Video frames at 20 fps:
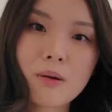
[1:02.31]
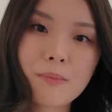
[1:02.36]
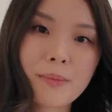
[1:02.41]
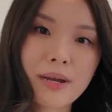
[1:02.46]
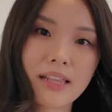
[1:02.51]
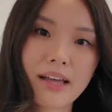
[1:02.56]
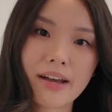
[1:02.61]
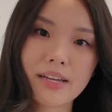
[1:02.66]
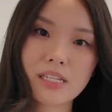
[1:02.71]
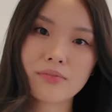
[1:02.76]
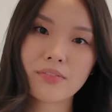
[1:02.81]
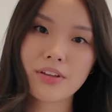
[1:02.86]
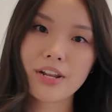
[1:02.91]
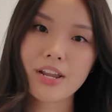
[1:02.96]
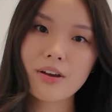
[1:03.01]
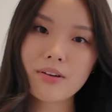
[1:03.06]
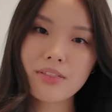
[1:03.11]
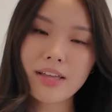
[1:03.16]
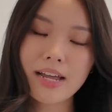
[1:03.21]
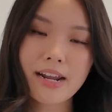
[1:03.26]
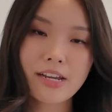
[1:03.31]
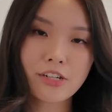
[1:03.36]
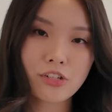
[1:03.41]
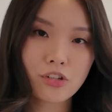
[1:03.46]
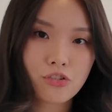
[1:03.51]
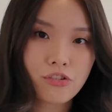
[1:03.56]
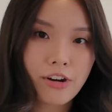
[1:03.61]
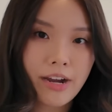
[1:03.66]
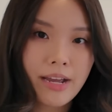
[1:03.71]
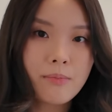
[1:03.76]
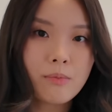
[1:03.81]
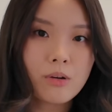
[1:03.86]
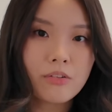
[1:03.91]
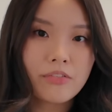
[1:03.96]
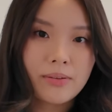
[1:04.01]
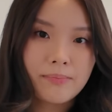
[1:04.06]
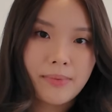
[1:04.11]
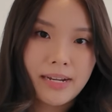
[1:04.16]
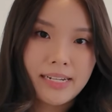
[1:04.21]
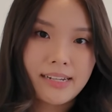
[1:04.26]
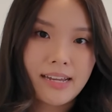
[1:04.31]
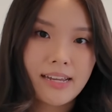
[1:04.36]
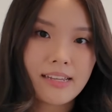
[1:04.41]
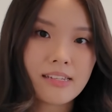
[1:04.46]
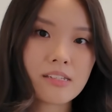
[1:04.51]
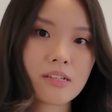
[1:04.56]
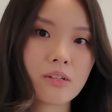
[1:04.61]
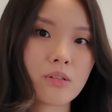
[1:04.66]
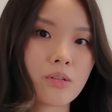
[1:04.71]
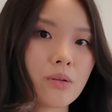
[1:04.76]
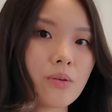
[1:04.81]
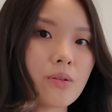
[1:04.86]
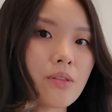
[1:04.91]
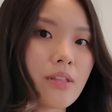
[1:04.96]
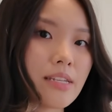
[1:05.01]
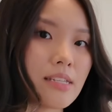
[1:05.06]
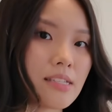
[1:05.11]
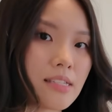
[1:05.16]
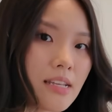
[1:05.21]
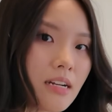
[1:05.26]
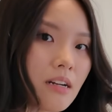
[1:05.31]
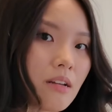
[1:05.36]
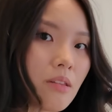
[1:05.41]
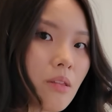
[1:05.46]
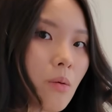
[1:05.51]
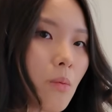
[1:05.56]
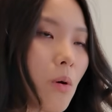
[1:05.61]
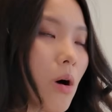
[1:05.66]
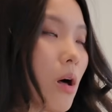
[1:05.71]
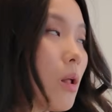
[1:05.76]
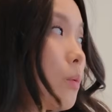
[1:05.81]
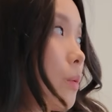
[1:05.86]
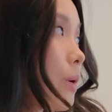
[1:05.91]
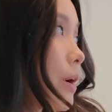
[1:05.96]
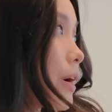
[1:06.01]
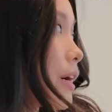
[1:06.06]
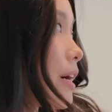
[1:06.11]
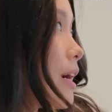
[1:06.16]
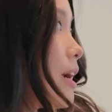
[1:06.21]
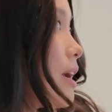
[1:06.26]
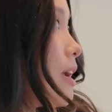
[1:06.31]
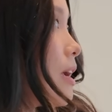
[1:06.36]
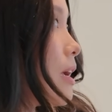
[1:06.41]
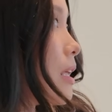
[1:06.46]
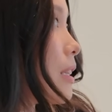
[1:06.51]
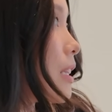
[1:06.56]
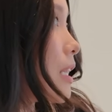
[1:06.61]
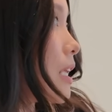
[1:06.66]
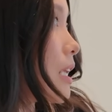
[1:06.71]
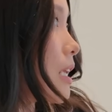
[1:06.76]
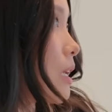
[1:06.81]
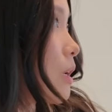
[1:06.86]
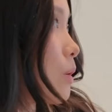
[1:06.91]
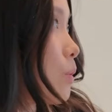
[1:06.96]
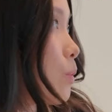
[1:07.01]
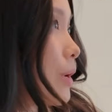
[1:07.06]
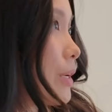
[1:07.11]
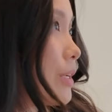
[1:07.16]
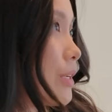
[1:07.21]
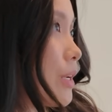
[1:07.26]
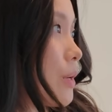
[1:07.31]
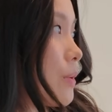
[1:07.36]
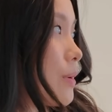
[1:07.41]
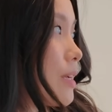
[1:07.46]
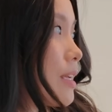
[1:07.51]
on my last video that I should try moving my desk to this side of the wall where the window